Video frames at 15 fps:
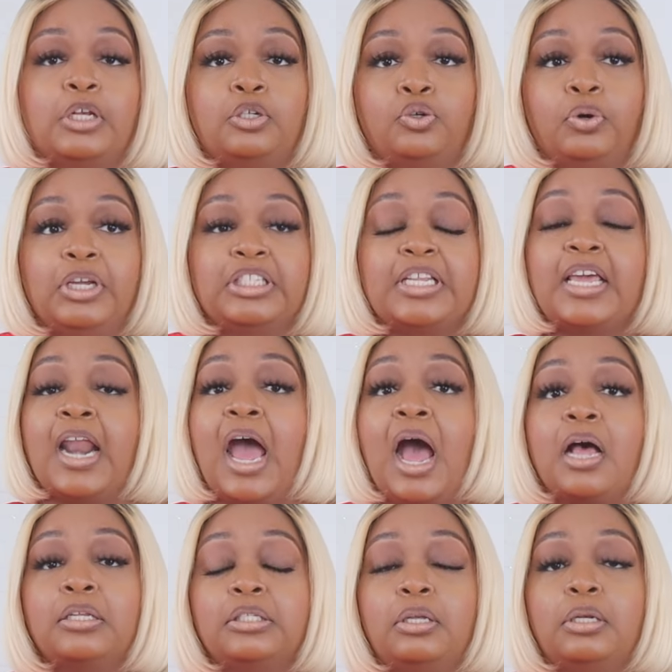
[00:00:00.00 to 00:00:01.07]
dress. And
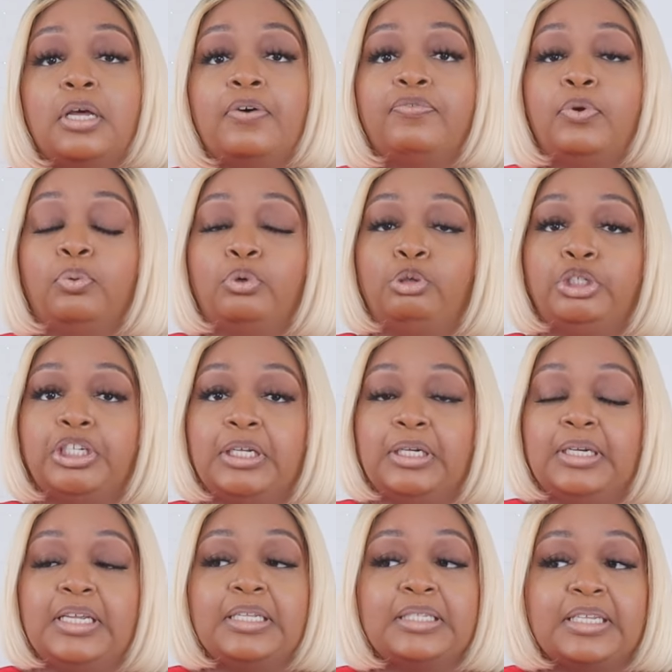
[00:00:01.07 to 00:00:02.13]
I also love the
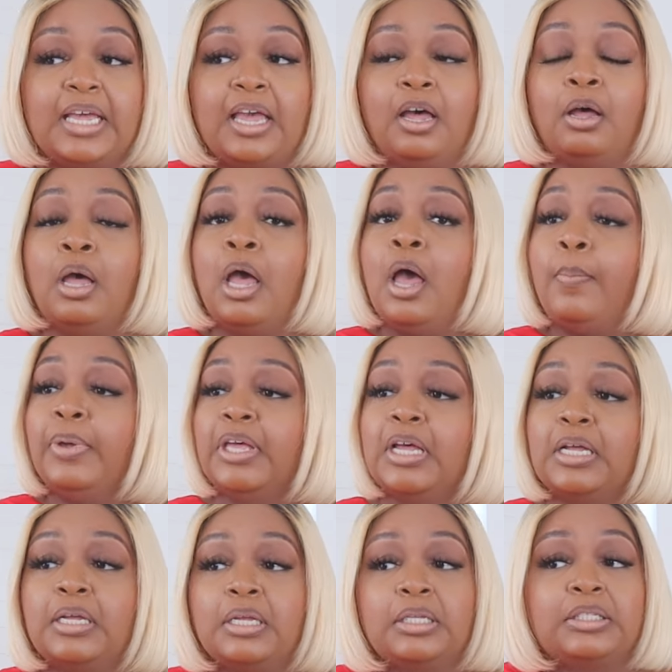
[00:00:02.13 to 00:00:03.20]
ruching detail
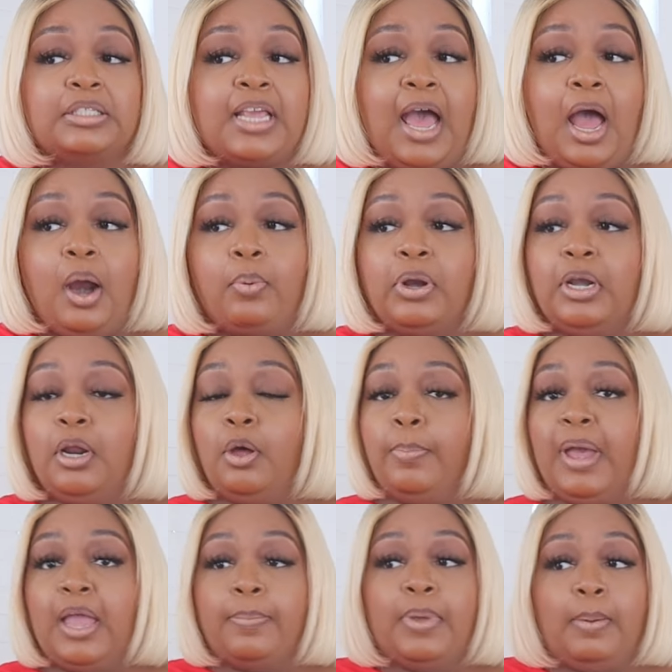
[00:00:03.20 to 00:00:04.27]
because y'all already know,
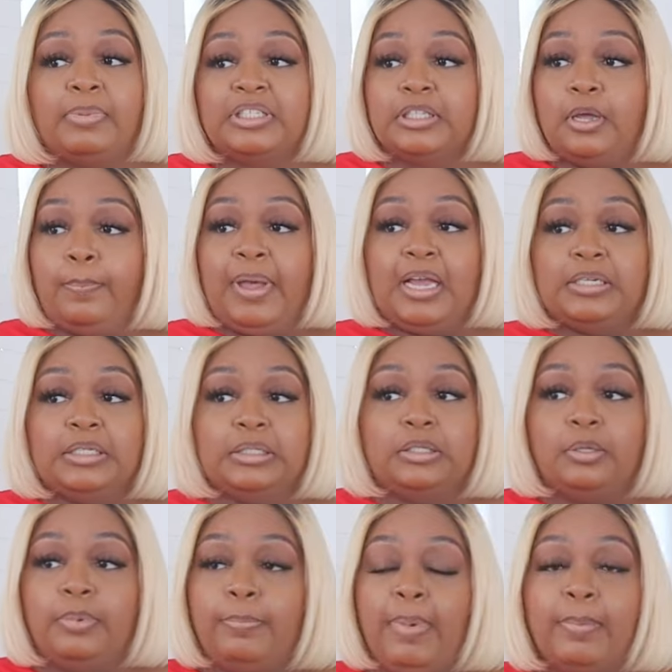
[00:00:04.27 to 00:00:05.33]
baby, I'm gonna step back just a
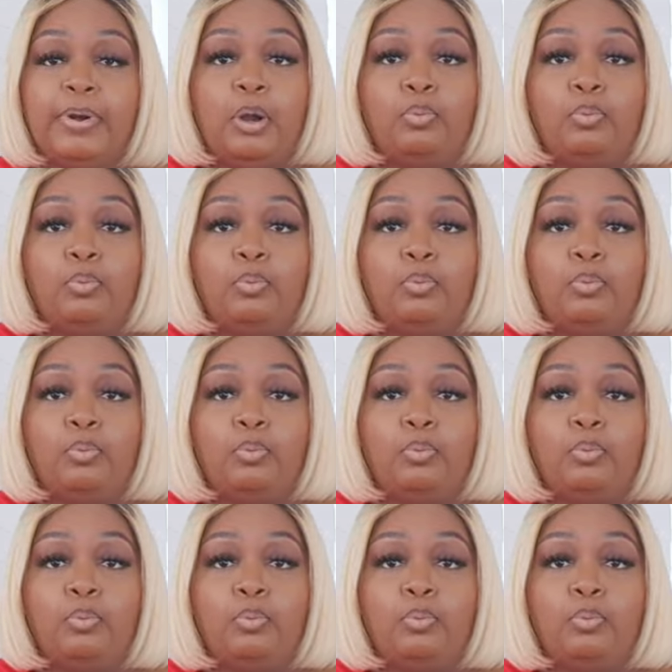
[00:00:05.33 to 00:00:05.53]
little bit, baby.